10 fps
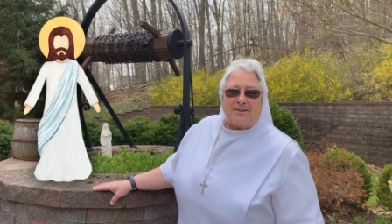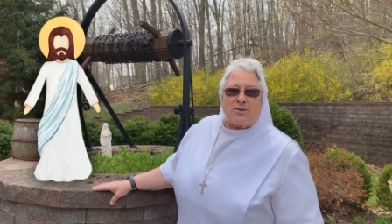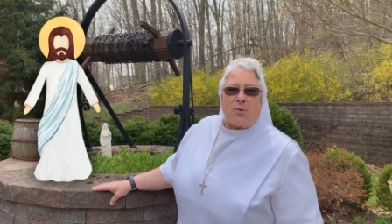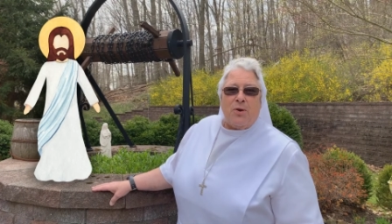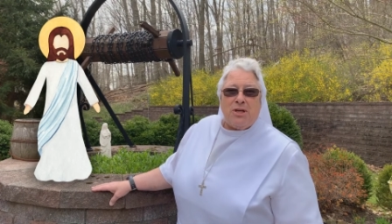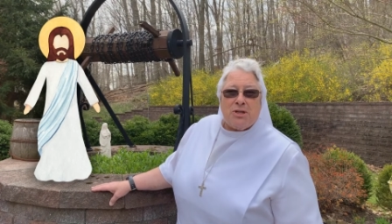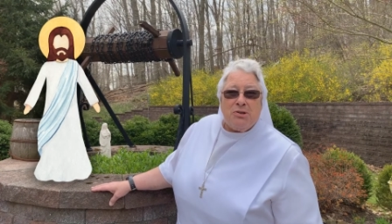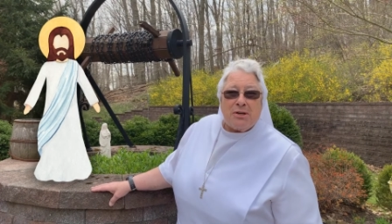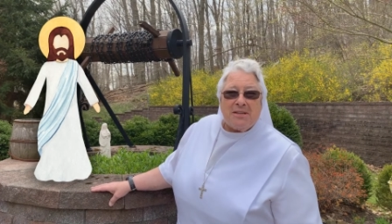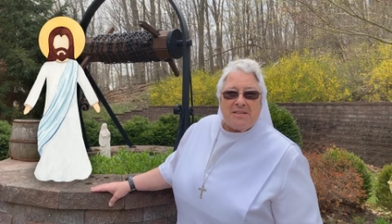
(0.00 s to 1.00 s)
So we
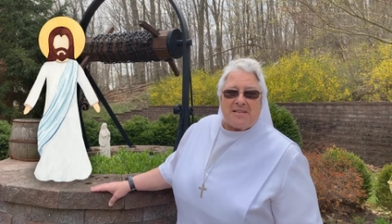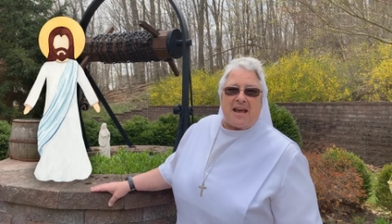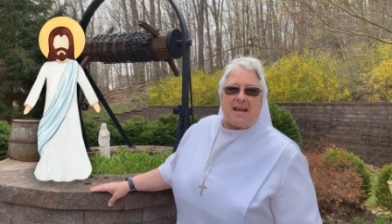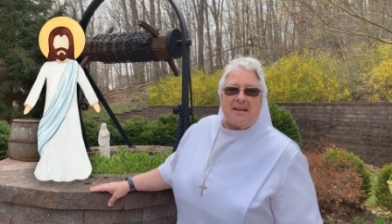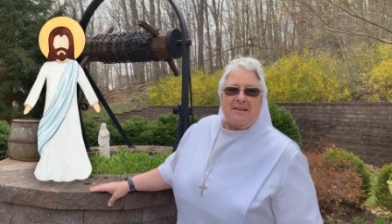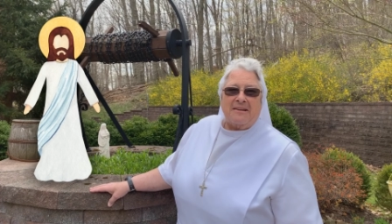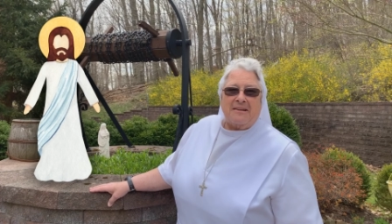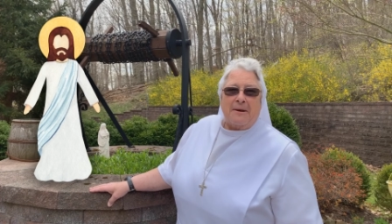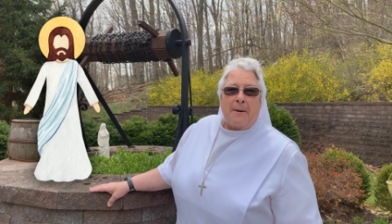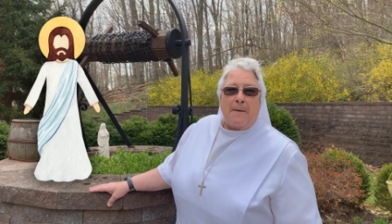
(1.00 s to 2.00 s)
too can say,
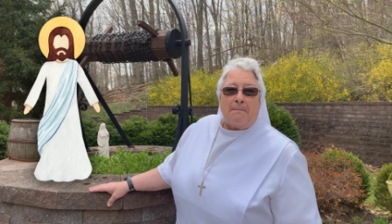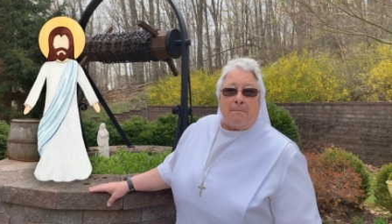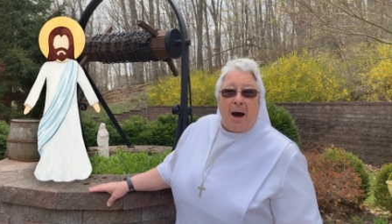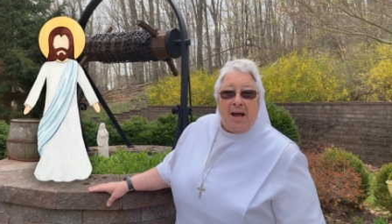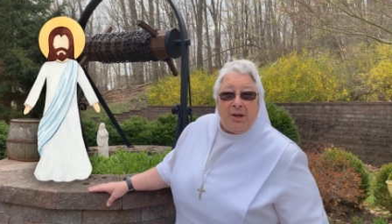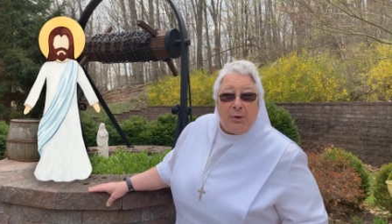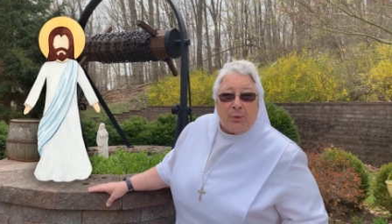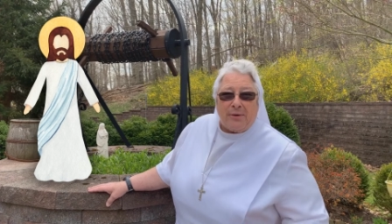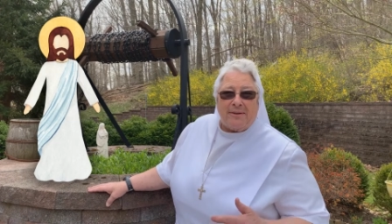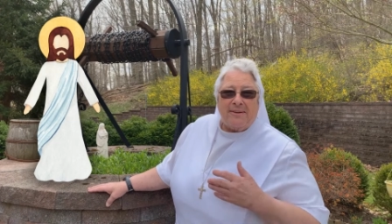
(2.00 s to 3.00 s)
My
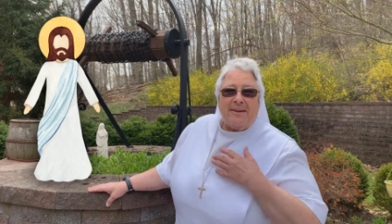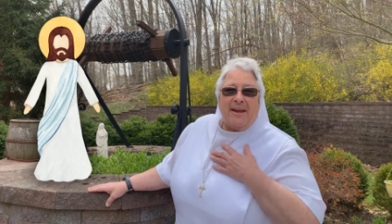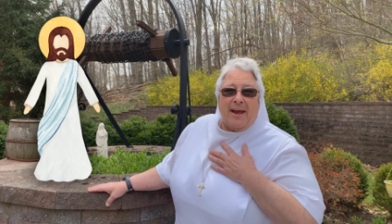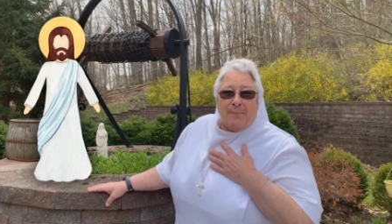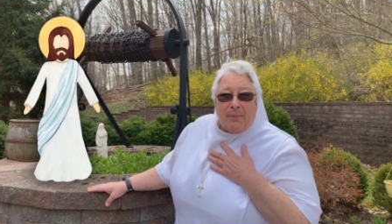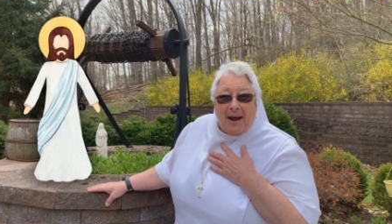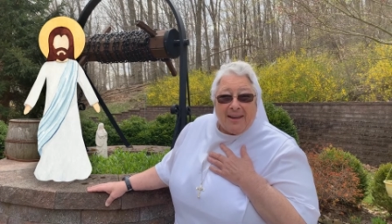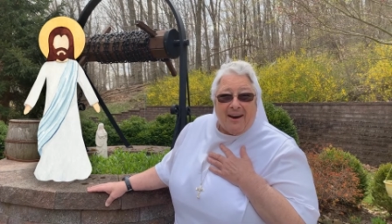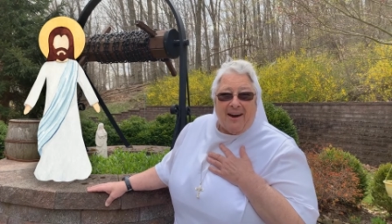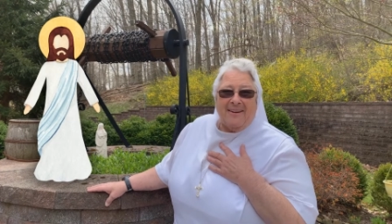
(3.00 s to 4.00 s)
Lord and my
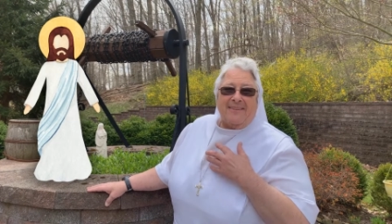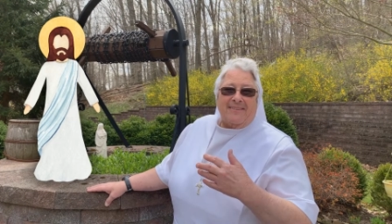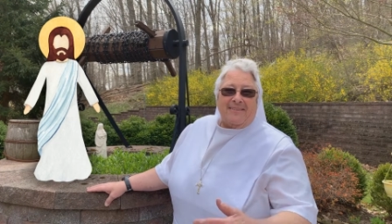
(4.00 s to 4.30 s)
God.